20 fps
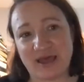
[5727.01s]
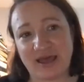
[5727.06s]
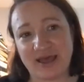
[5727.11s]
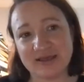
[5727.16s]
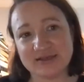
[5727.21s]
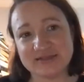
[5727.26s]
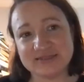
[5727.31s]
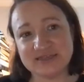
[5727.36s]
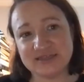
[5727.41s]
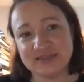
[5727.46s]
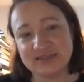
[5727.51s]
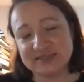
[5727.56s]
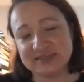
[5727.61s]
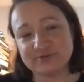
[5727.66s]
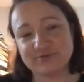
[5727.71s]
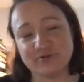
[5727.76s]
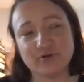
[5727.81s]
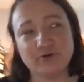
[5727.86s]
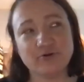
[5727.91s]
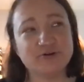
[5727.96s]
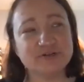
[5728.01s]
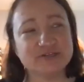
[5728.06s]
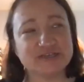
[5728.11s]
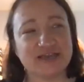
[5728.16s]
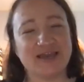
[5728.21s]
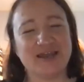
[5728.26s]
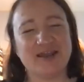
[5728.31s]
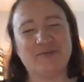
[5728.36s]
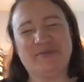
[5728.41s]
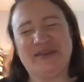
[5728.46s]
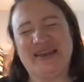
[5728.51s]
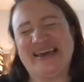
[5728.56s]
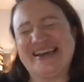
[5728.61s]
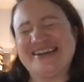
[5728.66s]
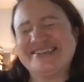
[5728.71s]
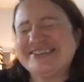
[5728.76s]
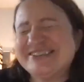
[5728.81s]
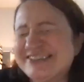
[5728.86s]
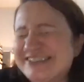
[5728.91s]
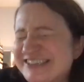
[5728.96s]
back to this recording and i'll be like
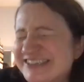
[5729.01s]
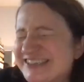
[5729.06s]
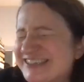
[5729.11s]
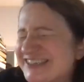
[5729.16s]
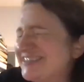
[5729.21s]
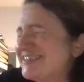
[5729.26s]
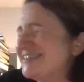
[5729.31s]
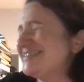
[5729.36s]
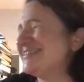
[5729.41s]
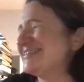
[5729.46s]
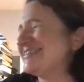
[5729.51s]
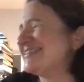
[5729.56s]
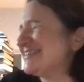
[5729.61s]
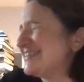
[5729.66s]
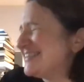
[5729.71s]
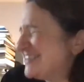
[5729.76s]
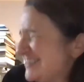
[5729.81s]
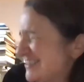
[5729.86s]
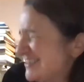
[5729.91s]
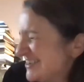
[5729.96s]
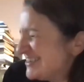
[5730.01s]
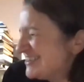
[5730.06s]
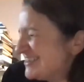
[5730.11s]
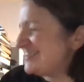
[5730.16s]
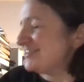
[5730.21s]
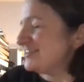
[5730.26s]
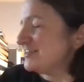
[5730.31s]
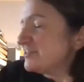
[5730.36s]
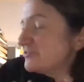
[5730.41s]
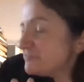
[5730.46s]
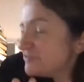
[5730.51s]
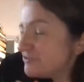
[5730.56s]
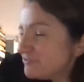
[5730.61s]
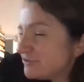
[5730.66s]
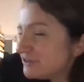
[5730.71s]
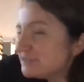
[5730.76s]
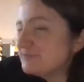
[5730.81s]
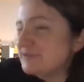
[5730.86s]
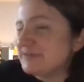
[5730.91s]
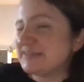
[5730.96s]
oh i just oh, i don't want to
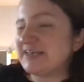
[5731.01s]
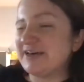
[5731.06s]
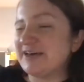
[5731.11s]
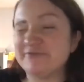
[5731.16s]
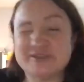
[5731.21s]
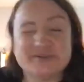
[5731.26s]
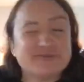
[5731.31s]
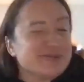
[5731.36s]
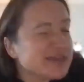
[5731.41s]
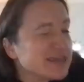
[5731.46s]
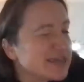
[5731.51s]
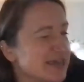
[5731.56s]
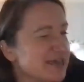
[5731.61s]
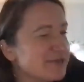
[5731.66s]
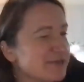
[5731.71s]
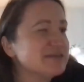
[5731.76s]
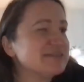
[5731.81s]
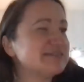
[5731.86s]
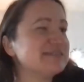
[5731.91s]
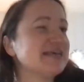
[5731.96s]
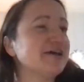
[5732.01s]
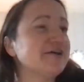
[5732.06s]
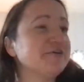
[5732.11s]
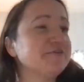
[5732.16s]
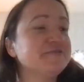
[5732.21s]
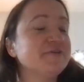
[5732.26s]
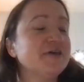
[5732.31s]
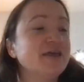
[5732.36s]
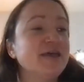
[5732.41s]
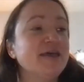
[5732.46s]
watch myself don't want to hear myself